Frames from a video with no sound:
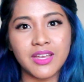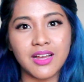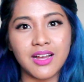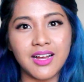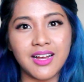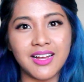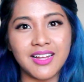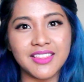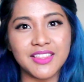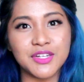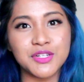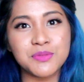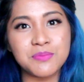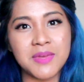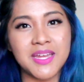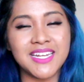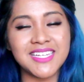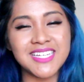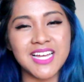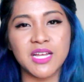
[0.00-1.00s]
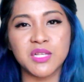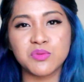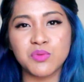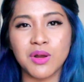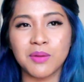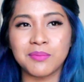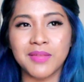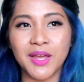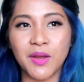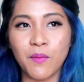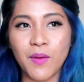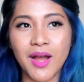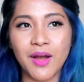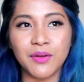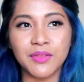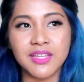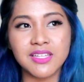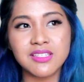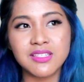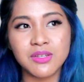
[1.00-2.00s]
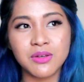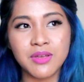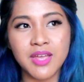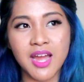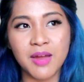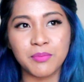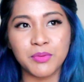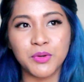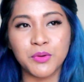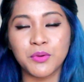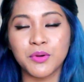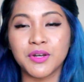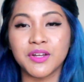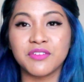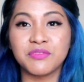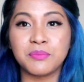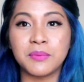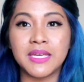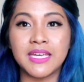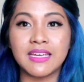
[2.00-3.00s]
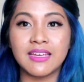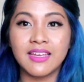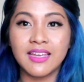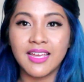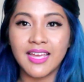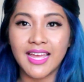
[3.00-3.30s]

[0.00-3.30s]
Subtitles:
there's many times where I'm like, wow, that's so Capricorn of me.